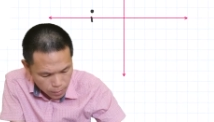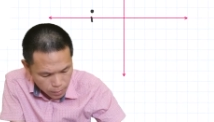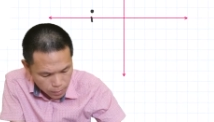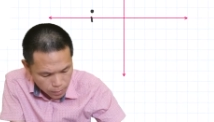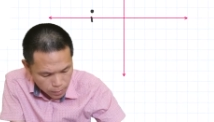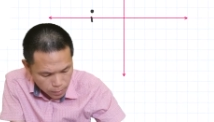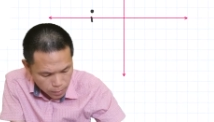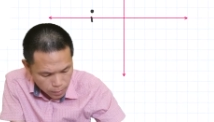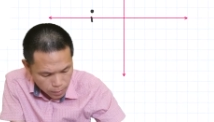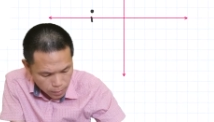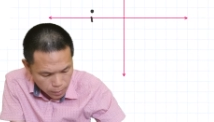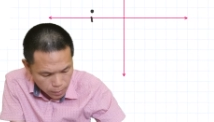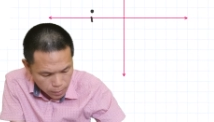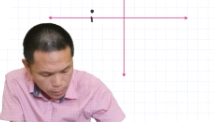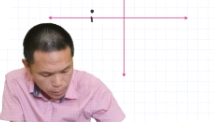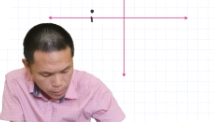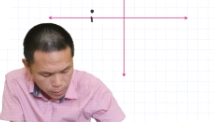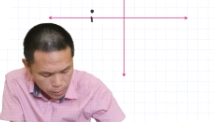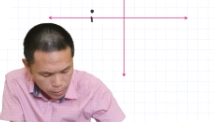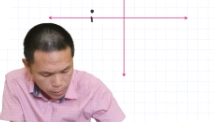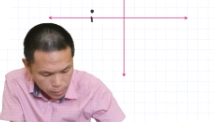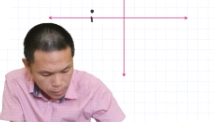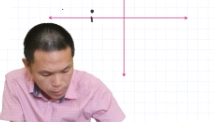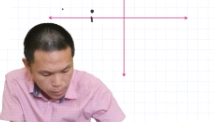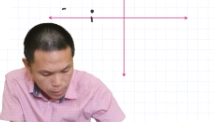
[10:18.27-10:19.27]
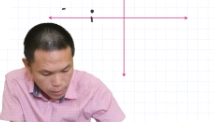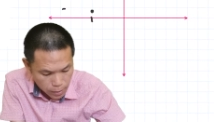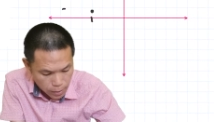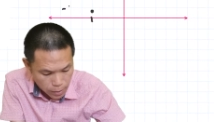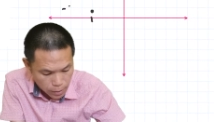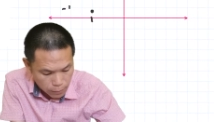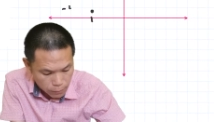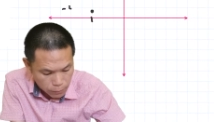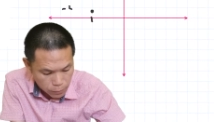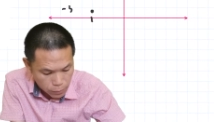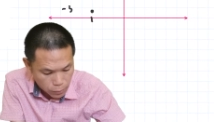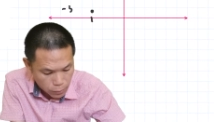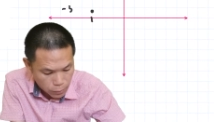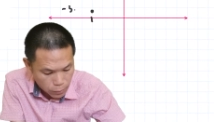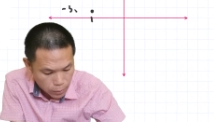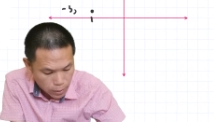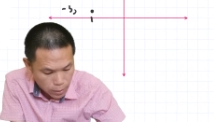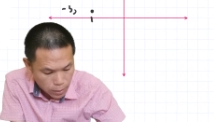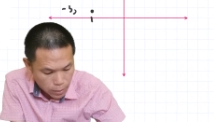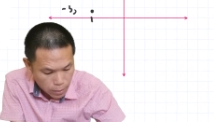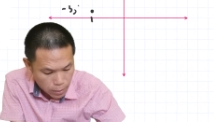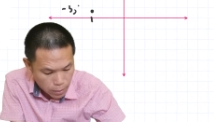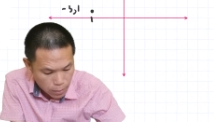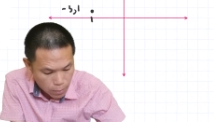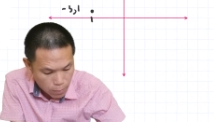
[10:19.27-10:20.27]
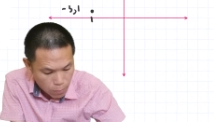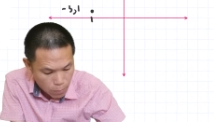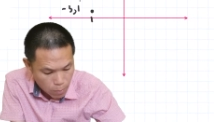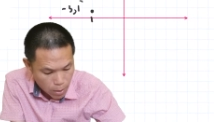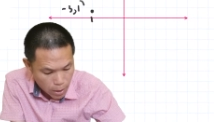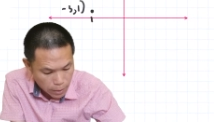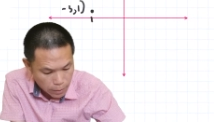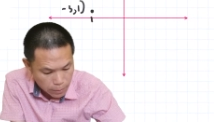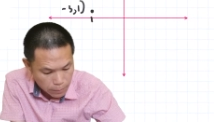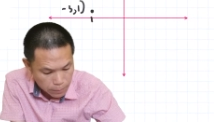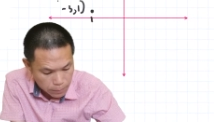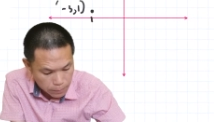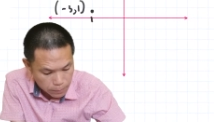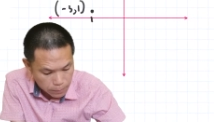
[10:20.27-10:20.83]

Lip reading: So this is negative 3, 1.